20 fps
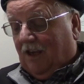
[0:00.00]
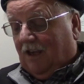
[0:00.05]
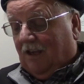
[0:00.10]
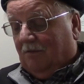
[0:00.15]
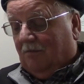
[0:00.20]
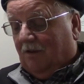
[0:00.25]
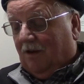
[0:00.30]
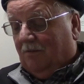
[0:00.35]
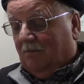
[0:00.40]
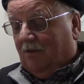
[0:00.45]

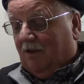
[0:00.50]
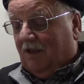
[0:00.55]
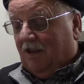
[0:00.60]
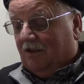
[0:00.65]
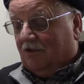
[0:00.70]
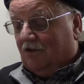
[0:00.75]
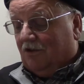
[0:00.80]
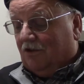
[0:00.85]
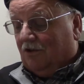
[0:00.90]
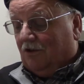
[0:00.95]
it may be
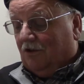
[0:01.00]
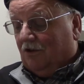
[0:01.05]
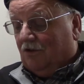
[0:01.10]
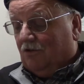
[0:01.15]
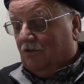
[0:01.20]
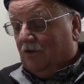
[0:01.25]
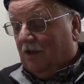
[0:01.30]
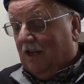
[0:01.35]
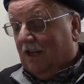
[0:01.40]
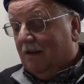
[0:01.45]
necessary
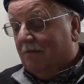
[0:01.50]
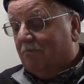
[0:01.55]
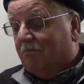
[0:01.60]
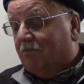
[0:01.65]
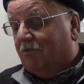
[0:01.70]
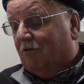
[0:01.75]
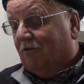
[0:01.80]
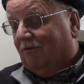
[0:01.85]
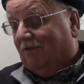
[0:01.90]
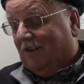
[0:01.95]
to
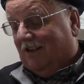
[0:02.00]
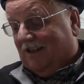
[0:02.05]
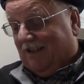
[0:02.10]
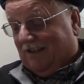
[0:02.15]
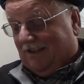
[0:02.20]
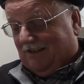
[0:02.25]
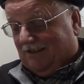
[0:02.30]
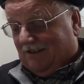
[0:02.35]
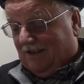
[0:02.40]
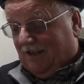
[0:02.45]

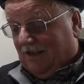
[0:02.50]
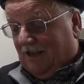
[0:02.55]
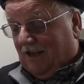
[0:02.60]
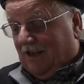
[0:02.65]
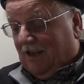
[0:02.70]
improvise